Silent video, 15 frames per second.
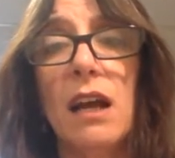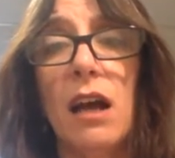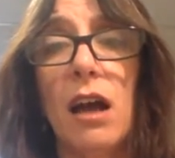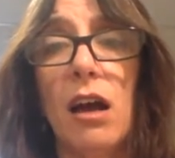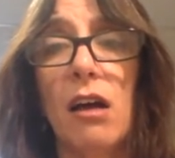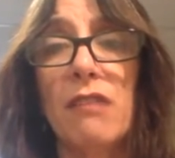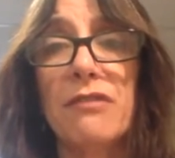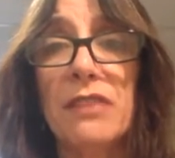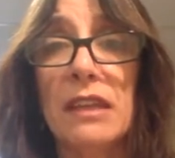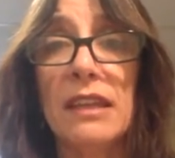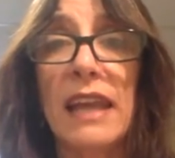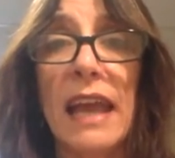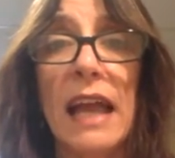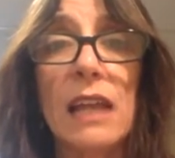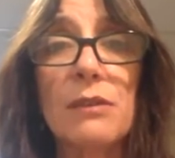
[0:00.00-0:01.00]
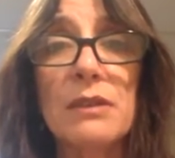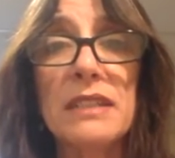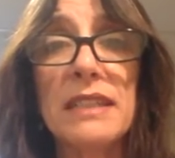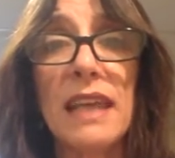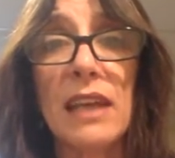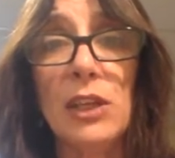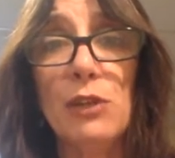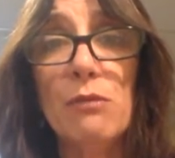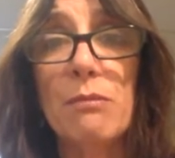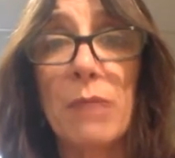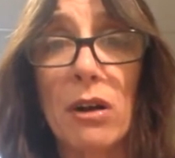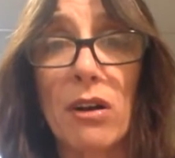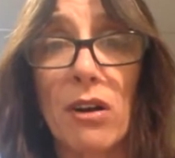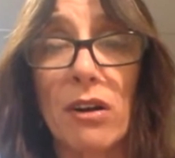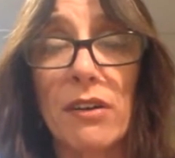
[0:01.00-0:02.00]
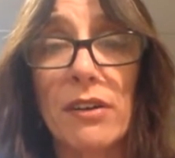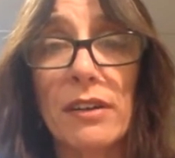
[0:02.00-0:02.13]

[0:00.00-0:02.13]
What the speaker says: of the calories that you burn